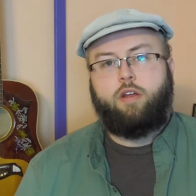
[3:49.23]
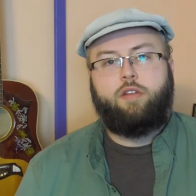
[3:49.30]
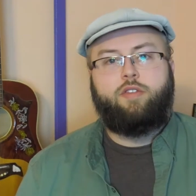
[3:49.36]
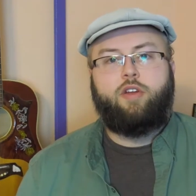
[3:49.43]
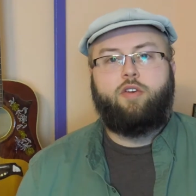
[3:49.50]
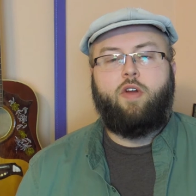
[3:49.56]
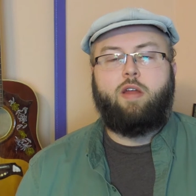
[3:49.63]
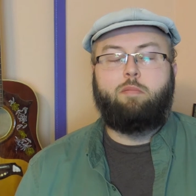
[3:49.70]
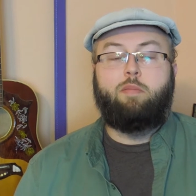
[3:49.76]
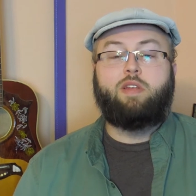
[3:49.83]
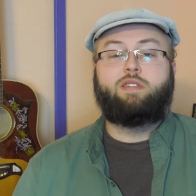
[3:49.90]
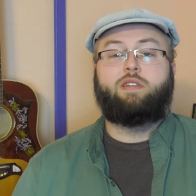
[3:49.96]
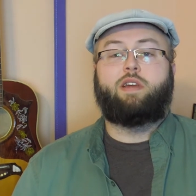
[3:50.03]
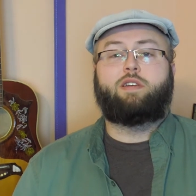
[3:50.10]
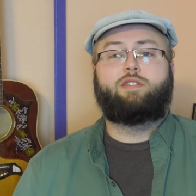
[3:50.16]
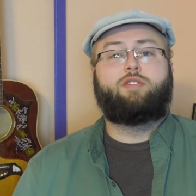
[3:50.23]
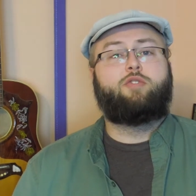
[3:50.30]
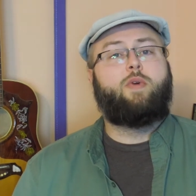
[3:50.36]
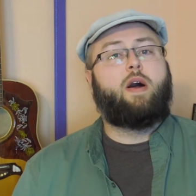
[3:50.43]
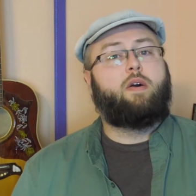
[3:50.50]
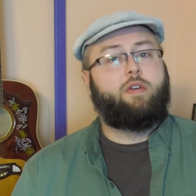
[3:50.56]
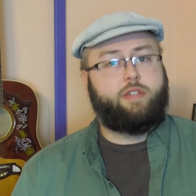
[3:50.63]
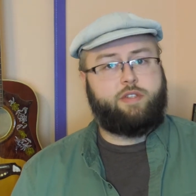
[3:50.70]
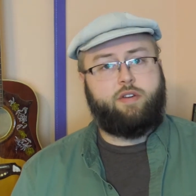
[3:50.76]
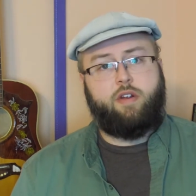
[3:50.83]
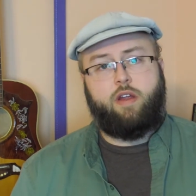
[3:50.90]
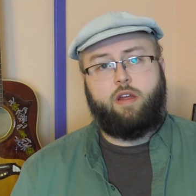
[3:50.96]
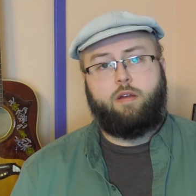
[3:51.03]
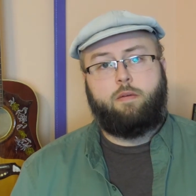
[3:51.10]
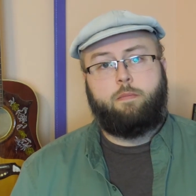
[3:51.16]
Look at the great mystics throughout
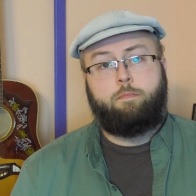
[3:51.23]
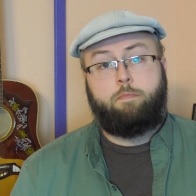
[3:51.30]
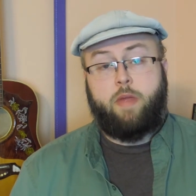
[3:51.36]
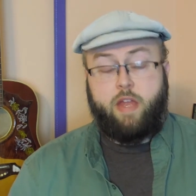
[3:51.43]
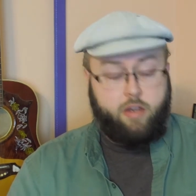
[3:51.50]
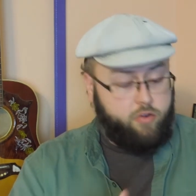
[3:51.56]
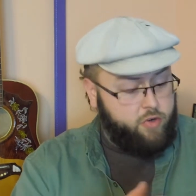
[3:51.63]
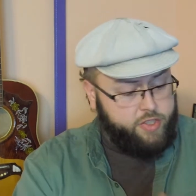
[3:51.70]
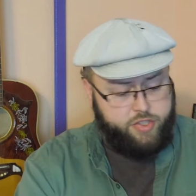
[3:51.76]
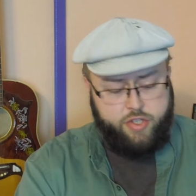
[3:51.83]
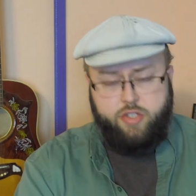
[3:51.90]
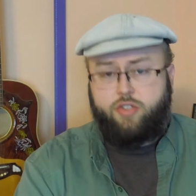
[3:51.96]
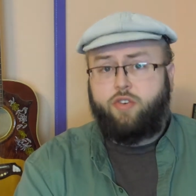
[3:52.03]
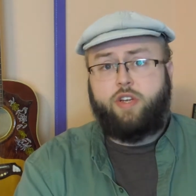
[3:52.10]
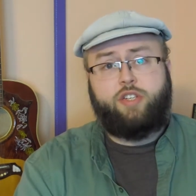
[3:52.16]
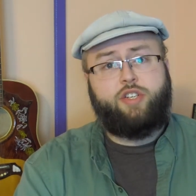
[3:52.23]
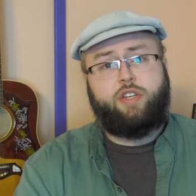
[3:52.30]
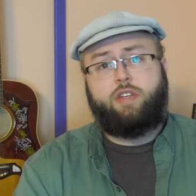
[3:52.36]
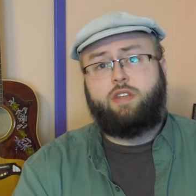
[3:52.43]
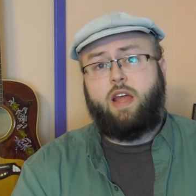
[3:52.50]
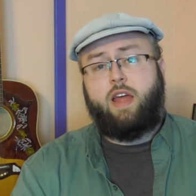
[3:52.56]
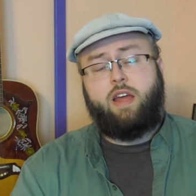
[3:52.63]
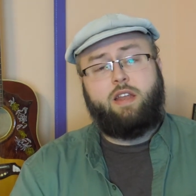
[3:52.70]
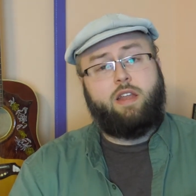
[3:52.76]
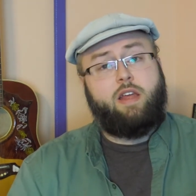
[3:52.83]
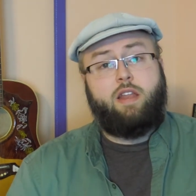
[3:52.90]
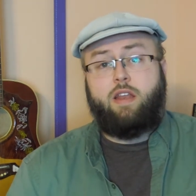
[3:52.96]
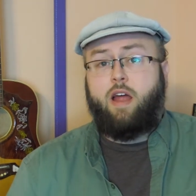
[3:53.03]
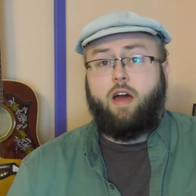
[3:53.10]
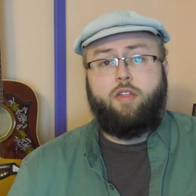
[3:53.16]
history, in Christian tradition and
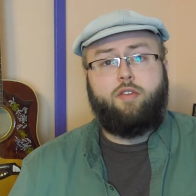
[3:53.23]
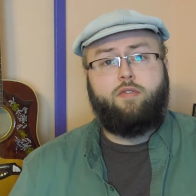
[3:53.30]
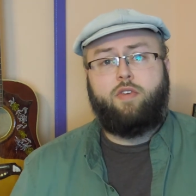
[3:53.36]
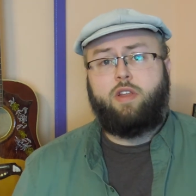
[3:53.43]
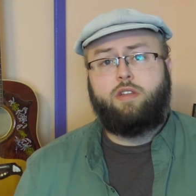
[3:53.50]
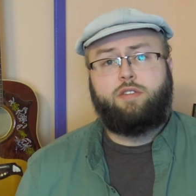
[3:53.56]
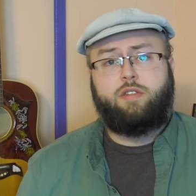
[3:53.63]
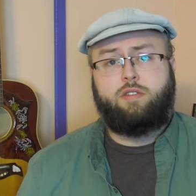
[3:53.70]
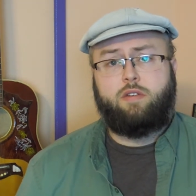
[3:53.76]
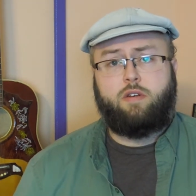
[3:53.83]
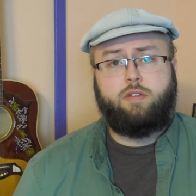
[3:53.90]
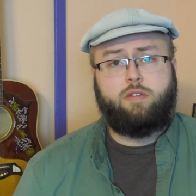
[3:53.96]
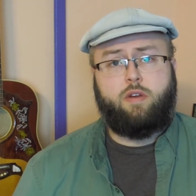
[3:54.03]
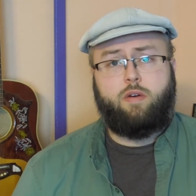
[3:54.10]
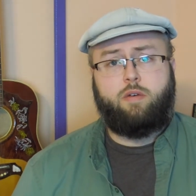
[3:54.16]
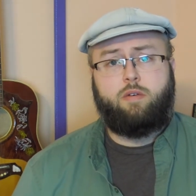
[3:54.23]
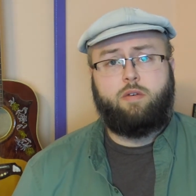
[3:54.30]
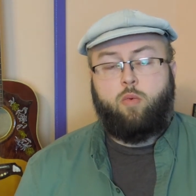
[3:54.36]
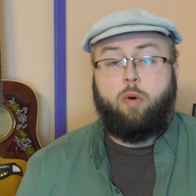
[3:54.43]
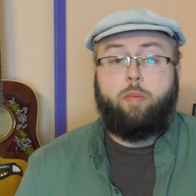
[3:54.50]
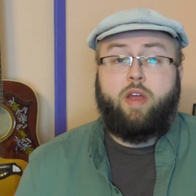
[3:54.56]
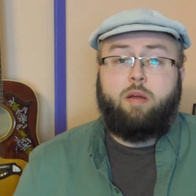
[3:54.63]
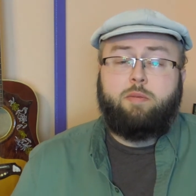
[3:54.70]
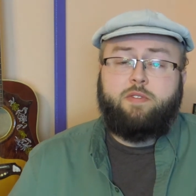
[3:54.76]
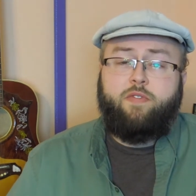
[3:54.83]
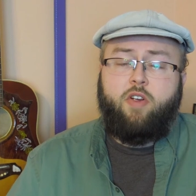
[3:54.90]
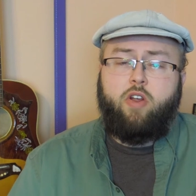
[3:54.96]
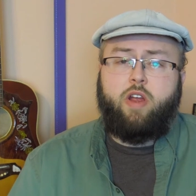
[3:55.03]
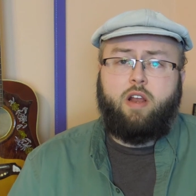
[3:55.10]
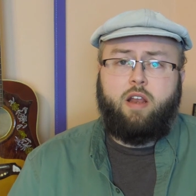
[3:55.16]
in other religions also. What becomes
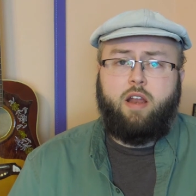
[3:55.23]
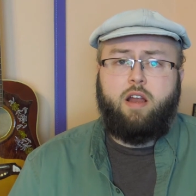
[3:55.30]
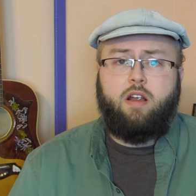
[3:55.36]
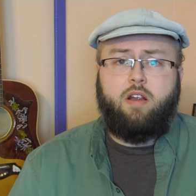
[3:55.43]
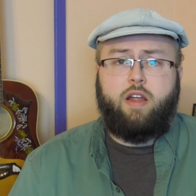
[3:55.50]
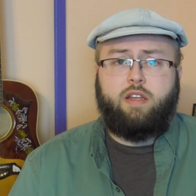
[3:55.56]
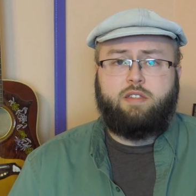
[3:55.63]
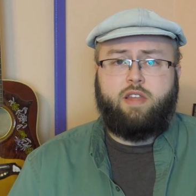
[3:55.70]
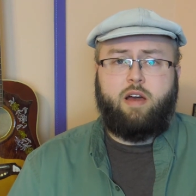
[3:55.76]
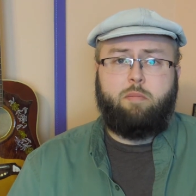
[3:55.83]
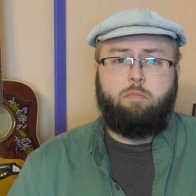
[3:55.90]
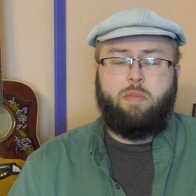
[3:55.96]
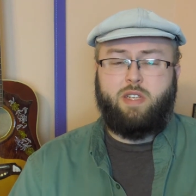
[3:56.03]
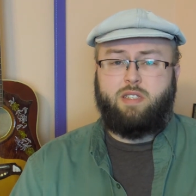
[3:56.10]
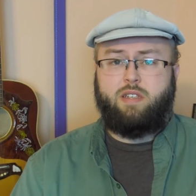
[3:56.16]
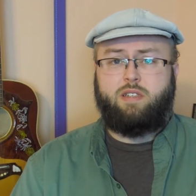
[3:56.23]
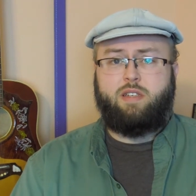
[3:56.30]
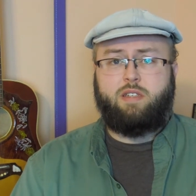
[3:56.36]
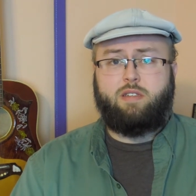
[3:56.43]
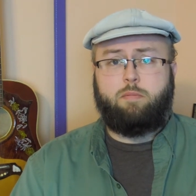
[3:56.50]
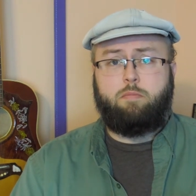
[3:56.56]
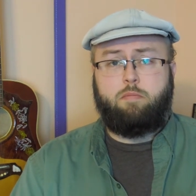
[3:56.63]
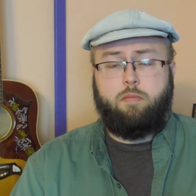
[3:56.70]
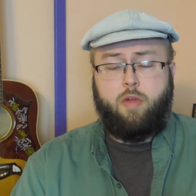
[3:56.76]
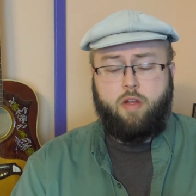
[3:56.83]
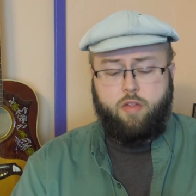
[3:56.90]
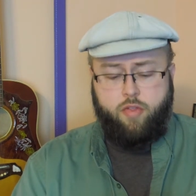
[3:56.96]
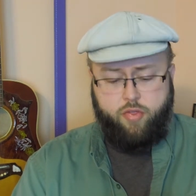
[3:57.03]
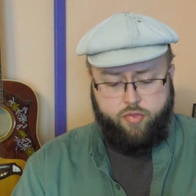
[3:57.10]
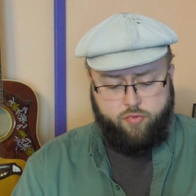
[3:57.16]
very clear is that mysticism
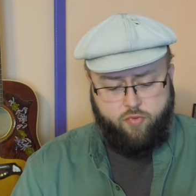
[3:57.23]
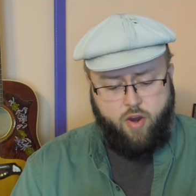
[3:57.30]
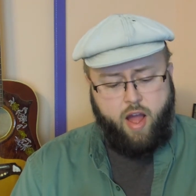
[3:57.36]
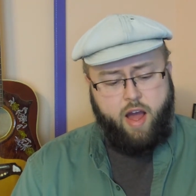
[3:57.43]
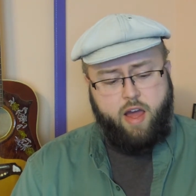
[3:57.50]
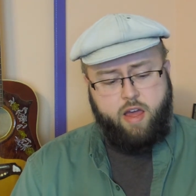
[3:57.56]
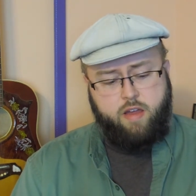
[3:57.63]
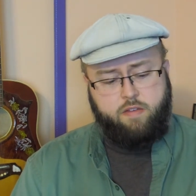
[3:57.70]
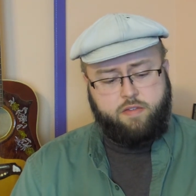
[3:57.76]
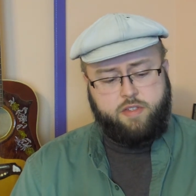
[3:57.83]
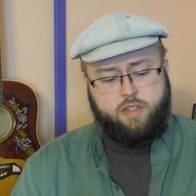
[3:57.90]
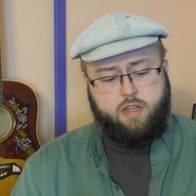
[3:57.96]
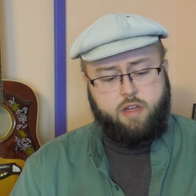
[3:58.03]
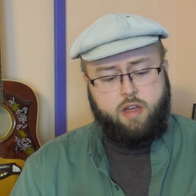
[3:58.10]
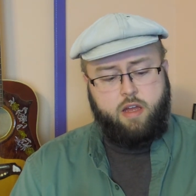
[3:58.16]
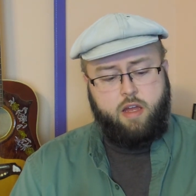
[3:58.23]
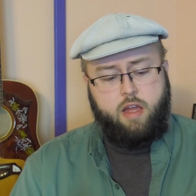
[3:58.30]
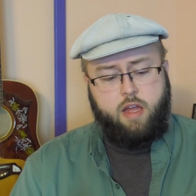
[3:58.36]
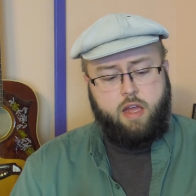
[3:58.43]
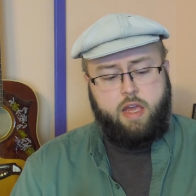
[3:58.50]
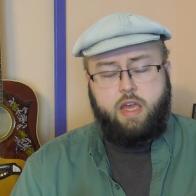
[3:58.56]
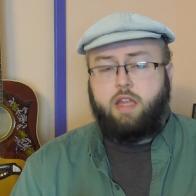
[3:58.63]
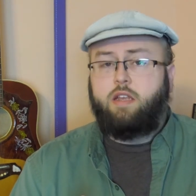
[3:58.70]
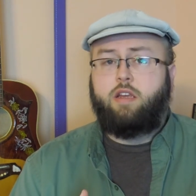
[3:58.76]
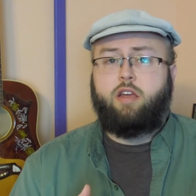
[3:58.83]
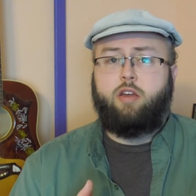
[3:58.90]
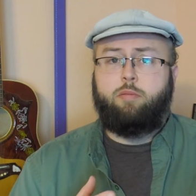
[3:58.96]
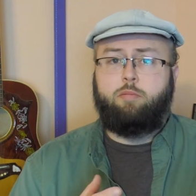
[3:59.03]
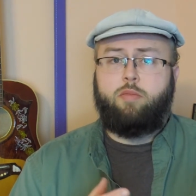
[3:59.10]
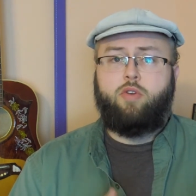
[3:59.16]
thrives in
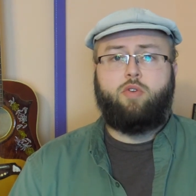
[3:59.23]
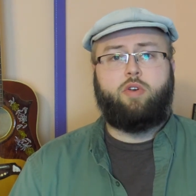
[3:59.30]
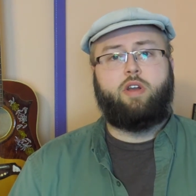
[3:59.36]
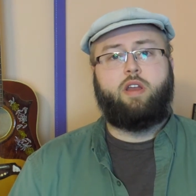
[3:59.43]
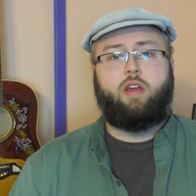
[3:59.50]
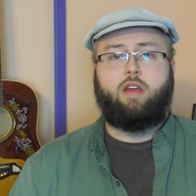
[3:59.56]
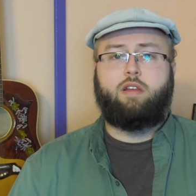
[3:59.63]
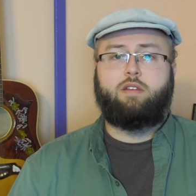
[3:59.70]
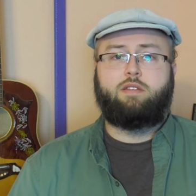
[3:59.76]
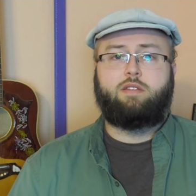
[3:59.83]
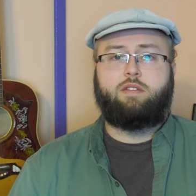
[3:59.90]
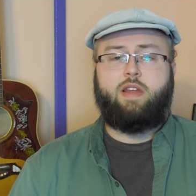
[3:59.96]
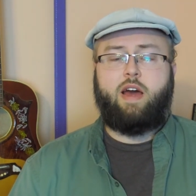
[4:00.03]
communities